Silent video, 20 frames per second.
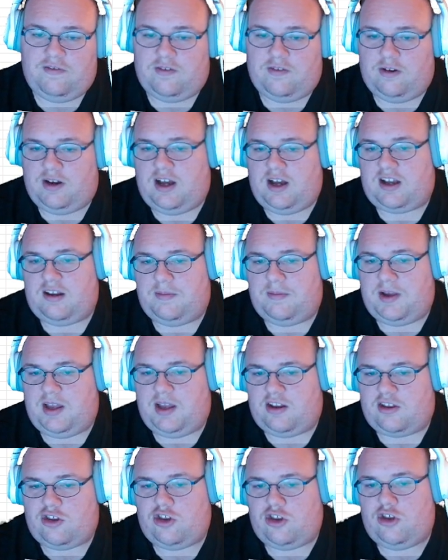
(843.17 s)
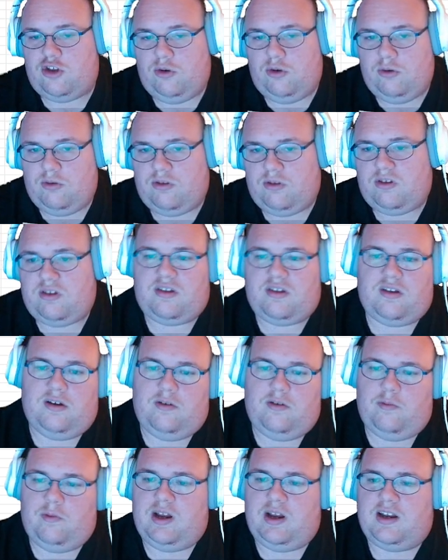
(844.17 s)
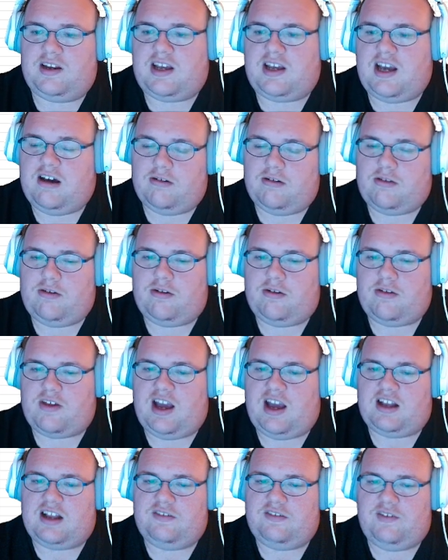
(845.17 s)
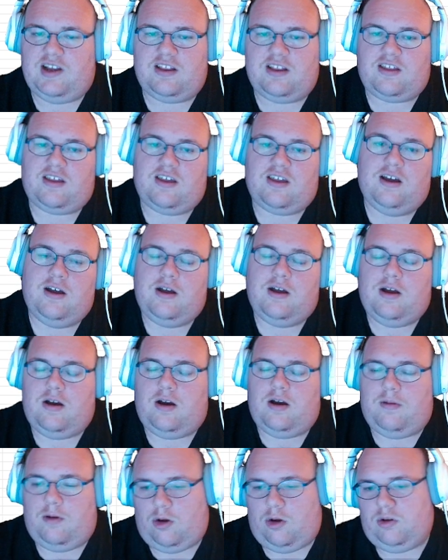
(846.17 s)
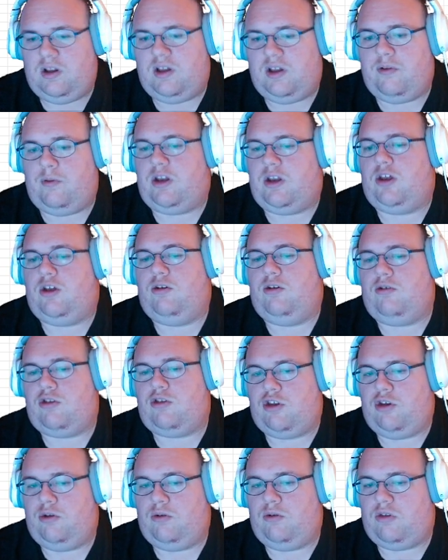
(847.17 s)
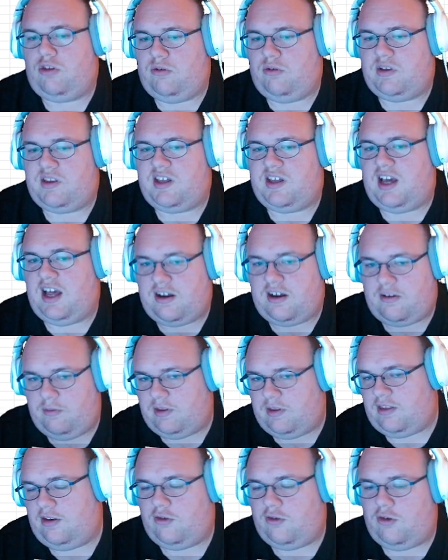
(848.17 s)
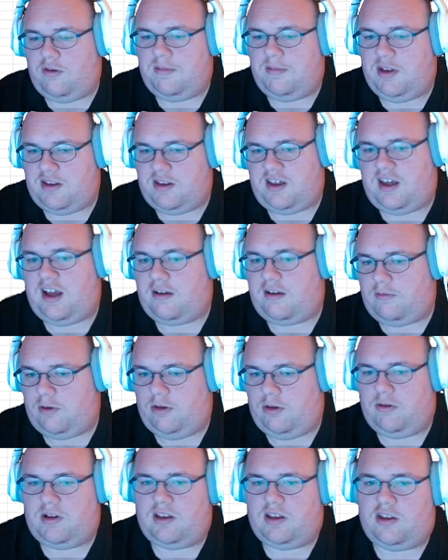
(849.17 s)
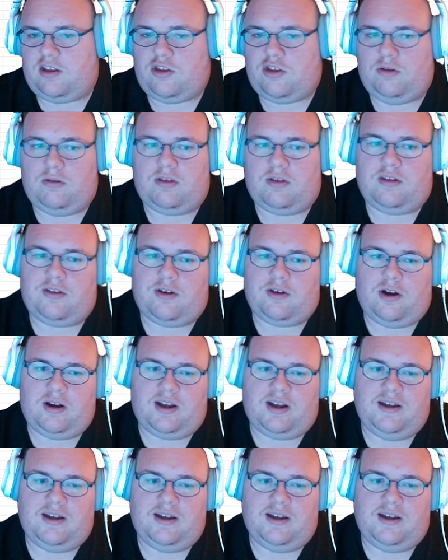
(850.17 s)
You're not going to be able to choose when counter surge activates. Only when you choose to attack with the normal attack will you get to choose the target.